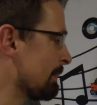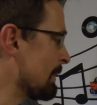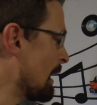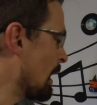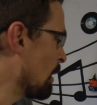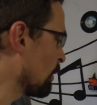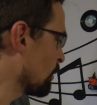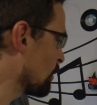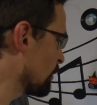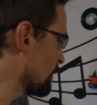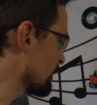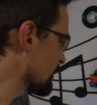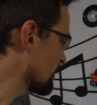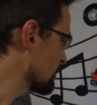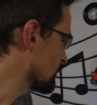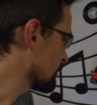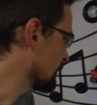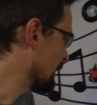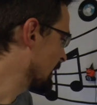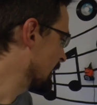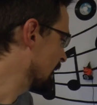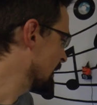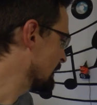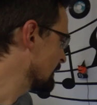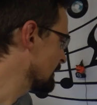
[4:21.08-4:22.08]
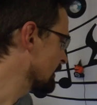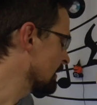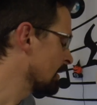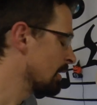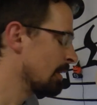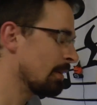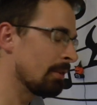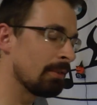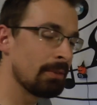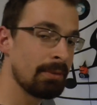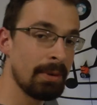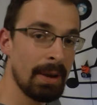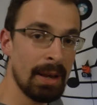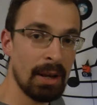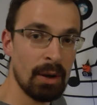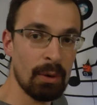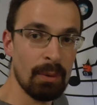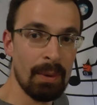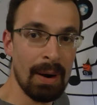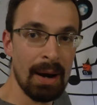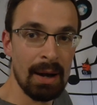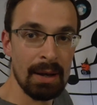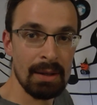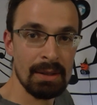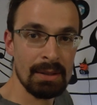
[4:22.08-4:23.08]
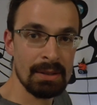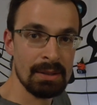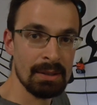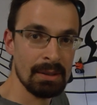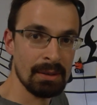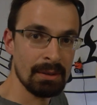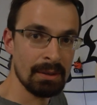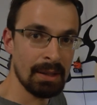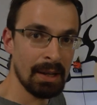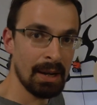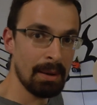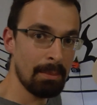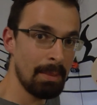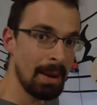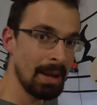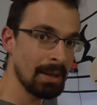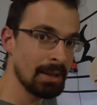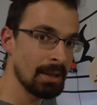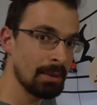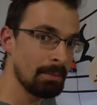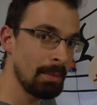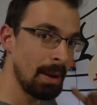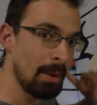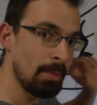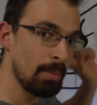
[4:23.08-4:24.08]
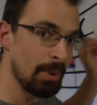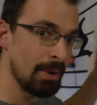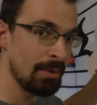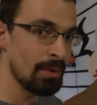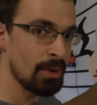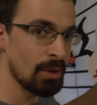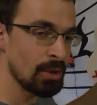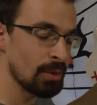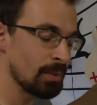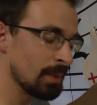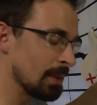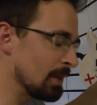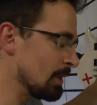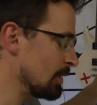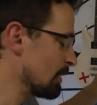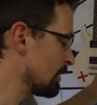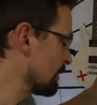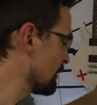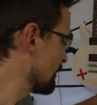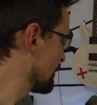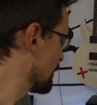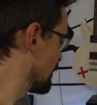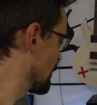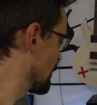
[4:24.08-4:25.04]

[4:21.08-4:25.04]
I'm now going to add fake wines that I made in my previous video